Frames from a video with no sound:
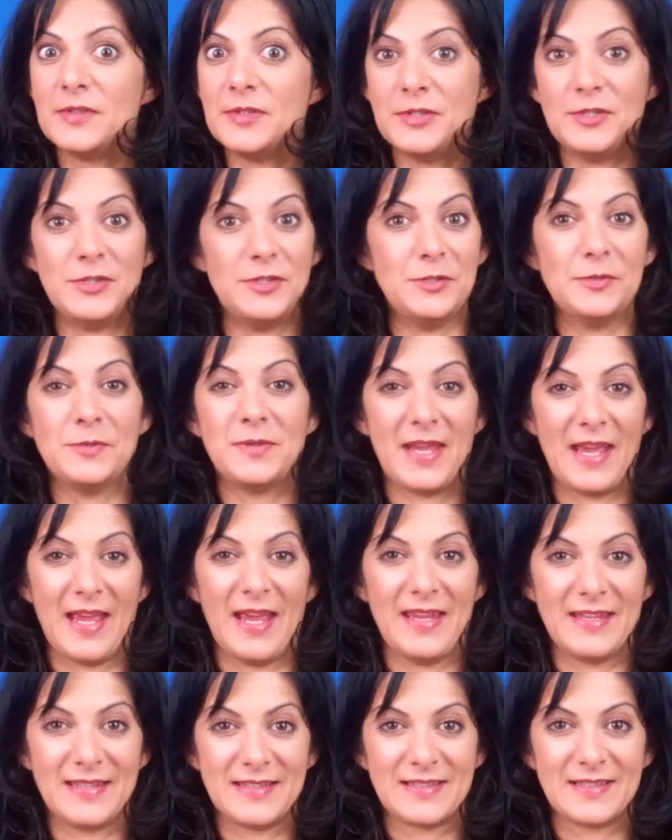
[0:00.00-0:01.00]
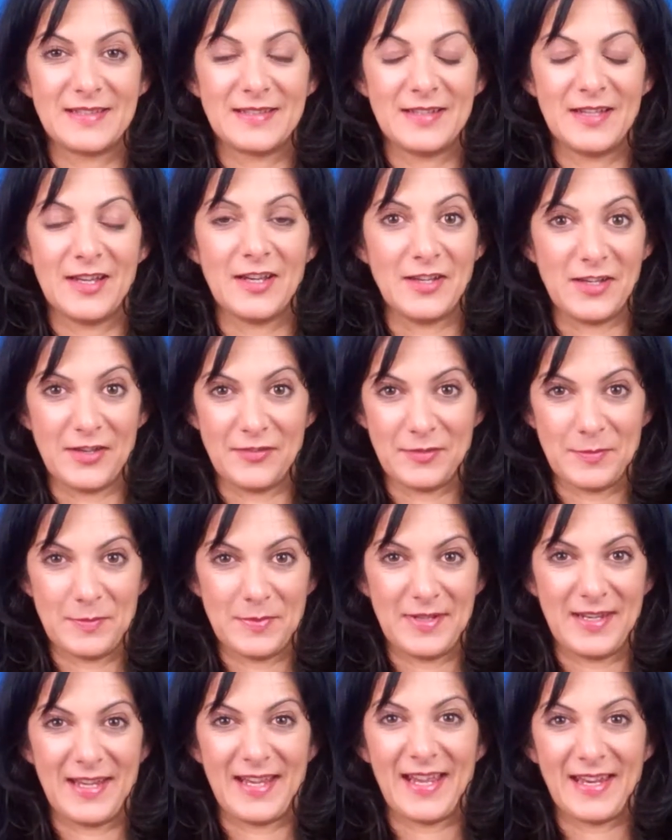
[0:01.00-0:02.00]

you get a government